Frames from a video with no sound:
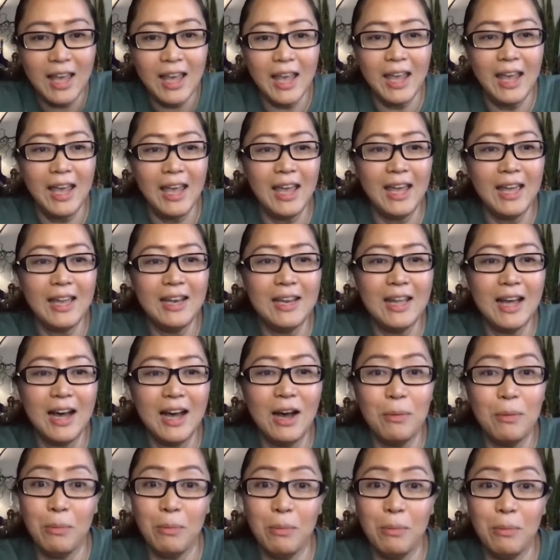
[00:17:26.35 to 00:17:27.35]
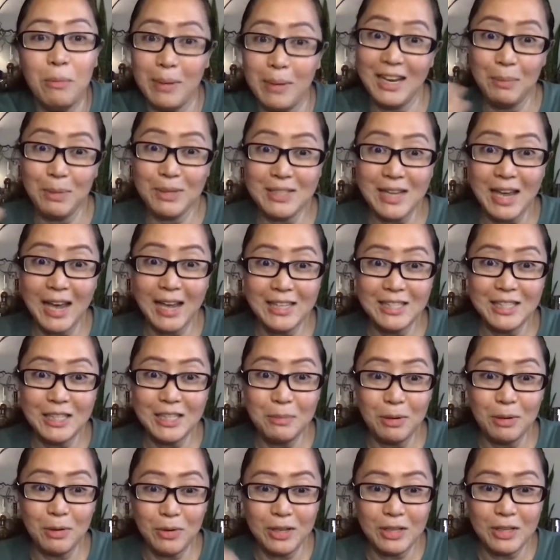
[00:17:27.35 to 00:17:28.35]
And my name is Icy
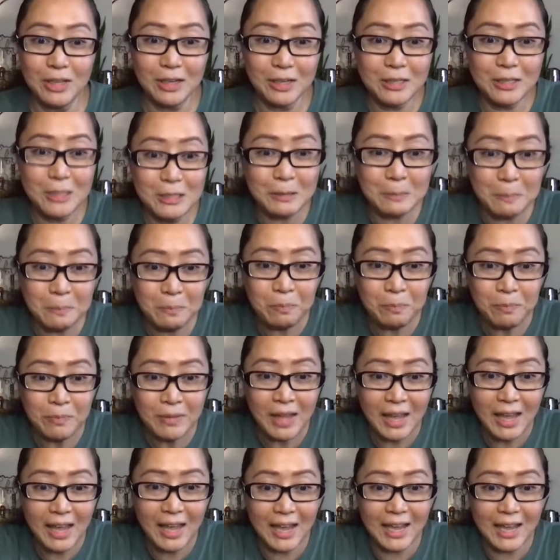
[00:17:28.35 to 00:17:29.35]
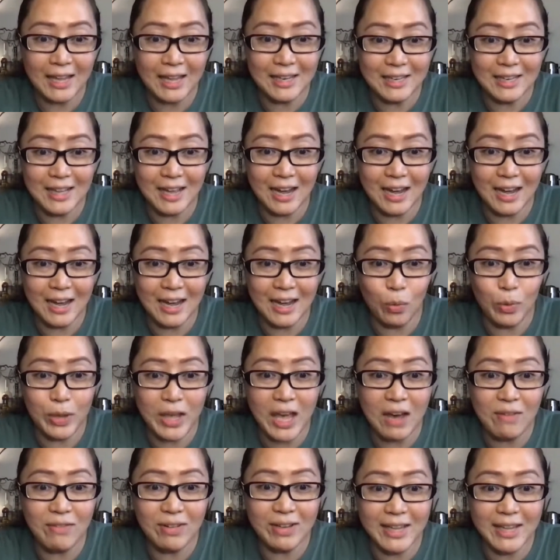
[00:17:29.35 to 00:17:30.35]
Marinas. And we
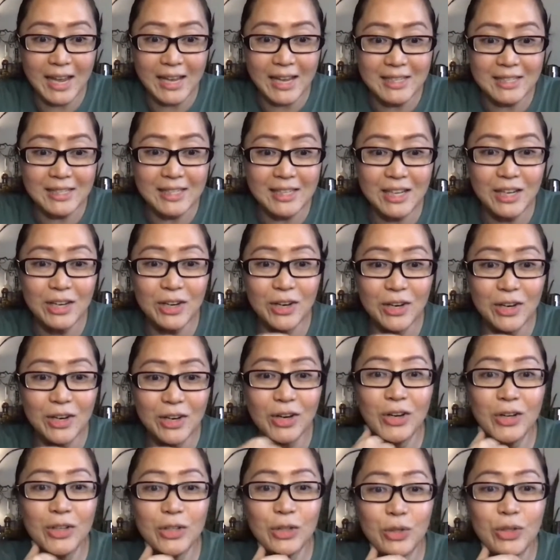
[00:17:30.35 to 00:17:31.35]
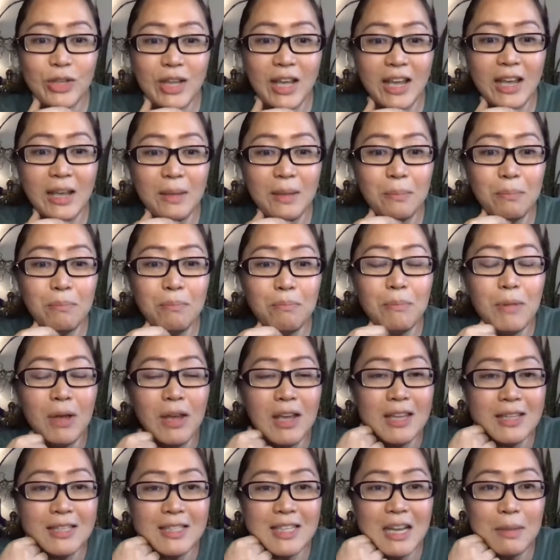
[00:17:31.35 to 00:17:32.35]
have a guest here today.
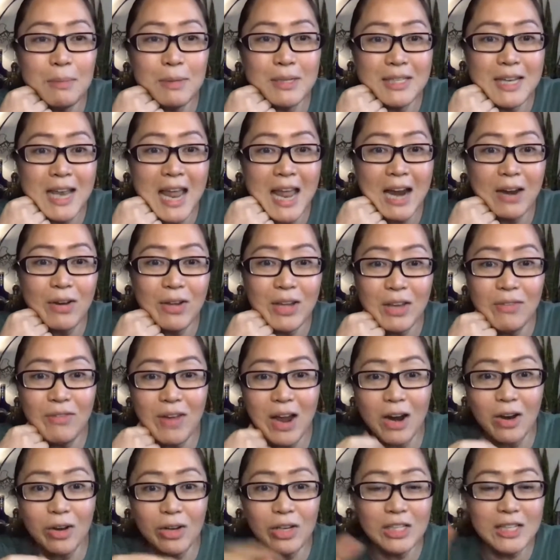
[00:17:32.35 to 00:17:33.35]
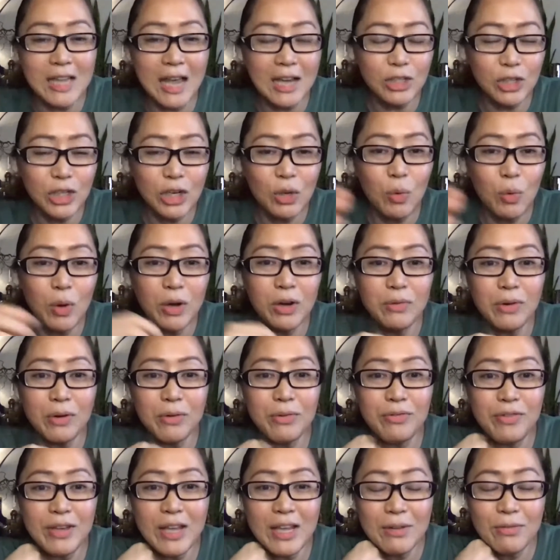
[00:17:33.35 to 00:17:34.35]
His name is Larry Guevara. He's actually one of our
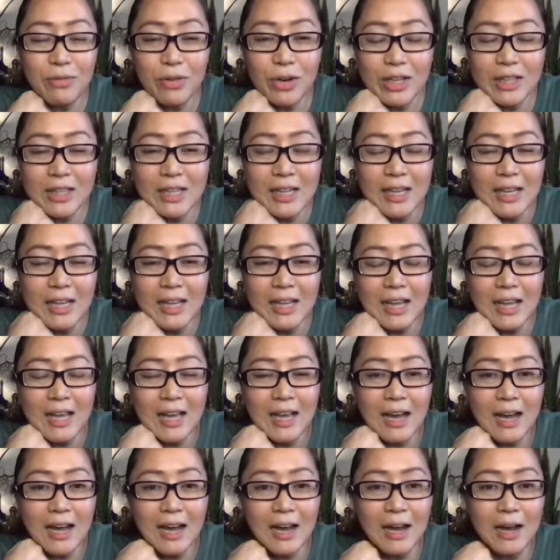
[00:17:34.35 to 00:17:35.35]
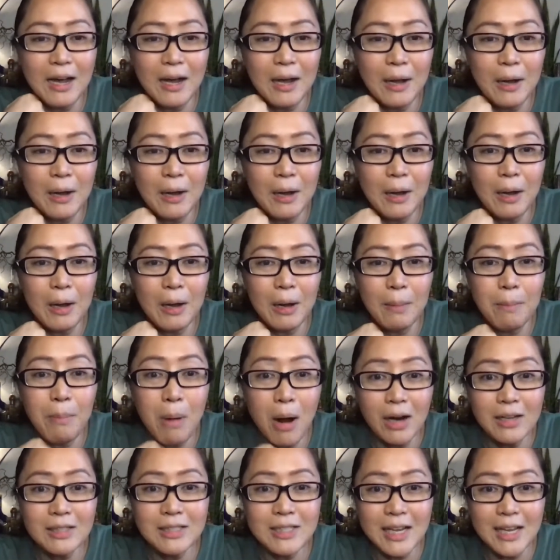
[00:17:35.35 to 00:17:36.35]
favorite
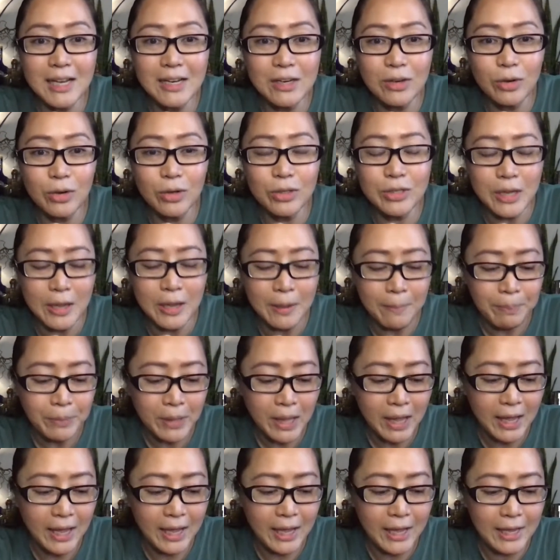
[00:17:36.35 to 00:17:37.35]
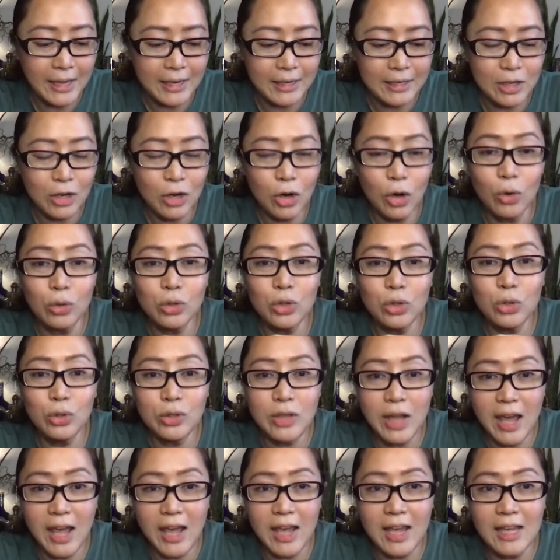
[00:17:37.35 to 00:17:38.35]
bartenders. And,
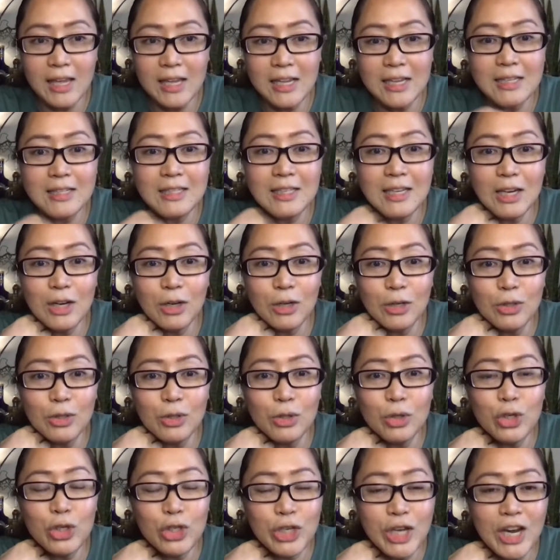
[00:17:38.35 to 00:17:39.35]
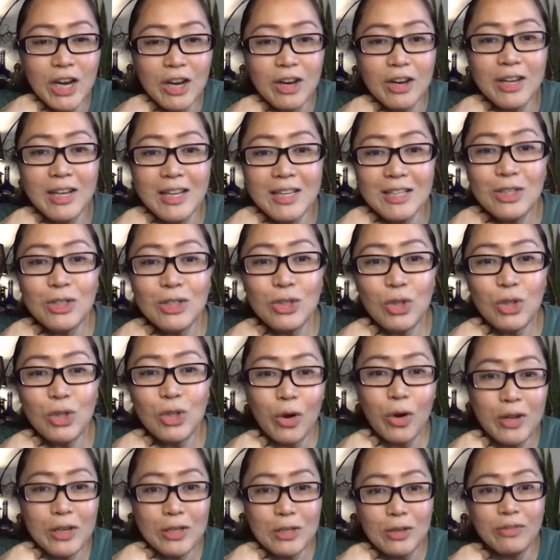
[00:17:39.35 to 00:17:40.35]
today he's here to share his
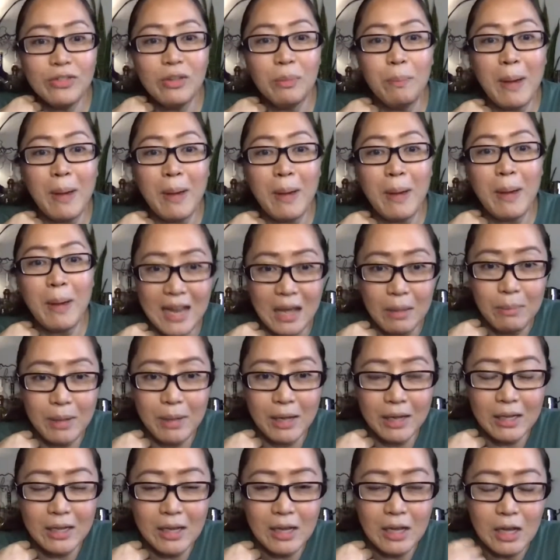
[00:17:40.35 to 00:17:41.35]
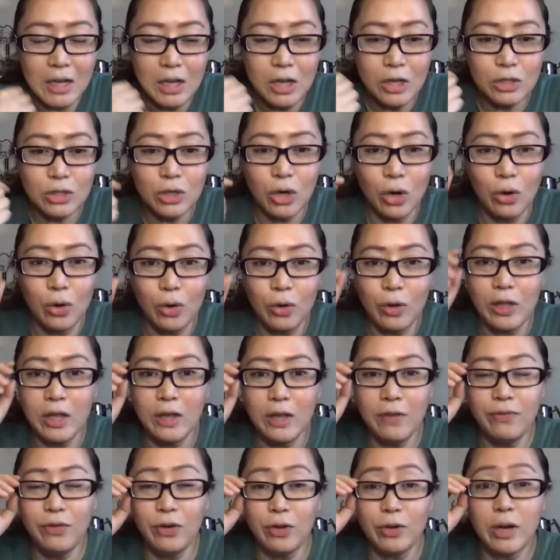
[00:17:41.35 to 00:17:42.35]
stories of the pandemic. So
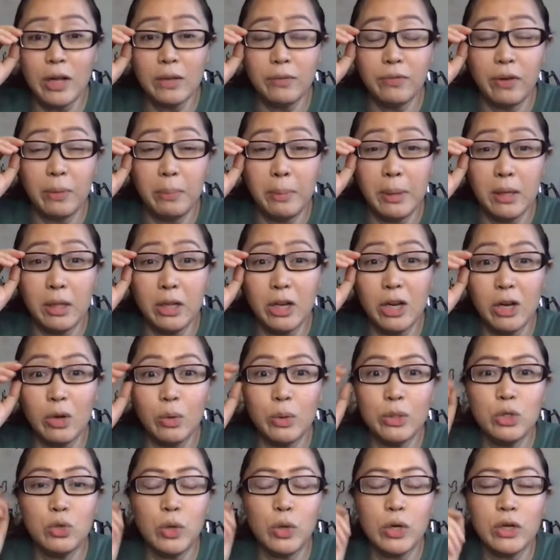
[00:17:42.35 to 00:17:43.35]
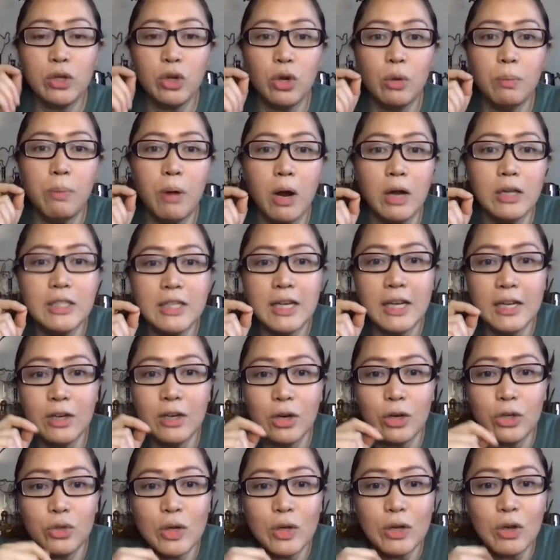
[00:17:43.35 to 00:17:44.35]
if you're not familiar with Drink Your Bartender
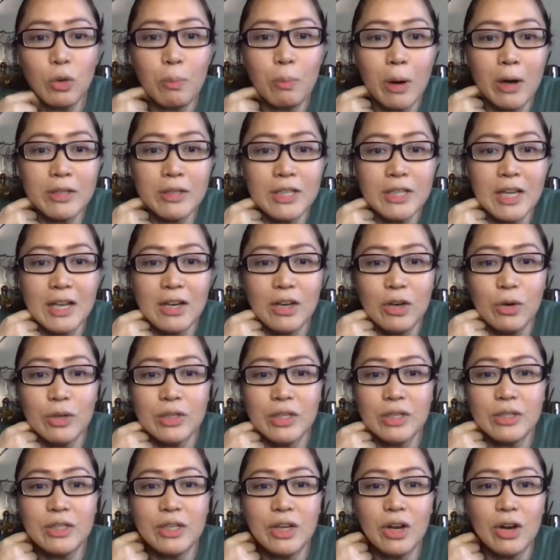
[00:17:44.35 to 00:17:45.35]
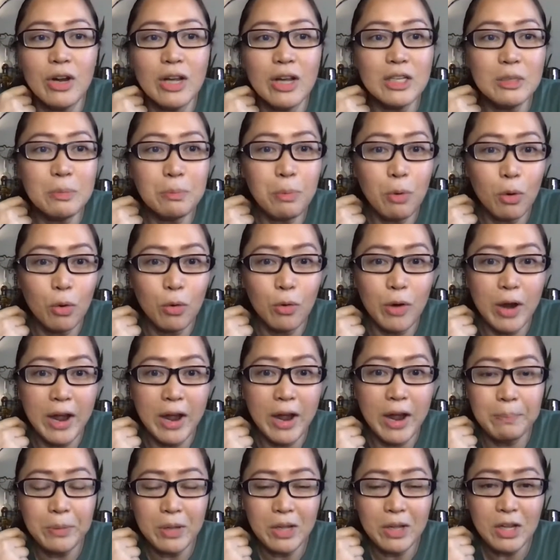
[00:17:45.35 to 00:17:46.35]
is a CRS
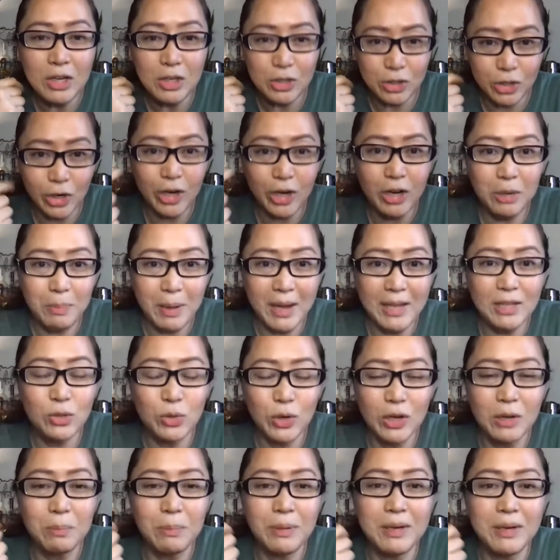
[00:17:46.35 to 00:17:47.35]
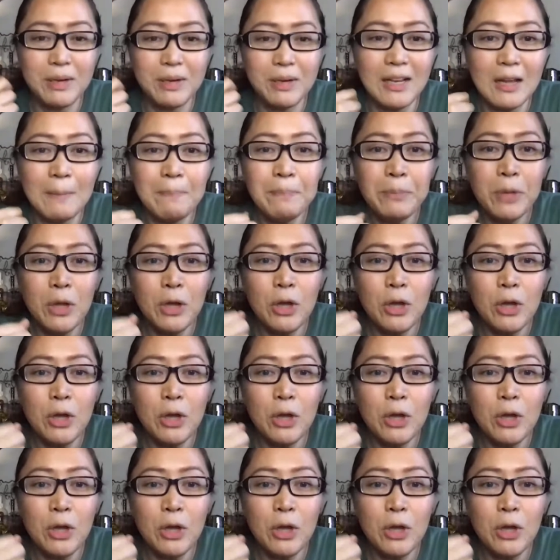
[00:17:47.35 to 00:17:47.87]
program started by Drink Manila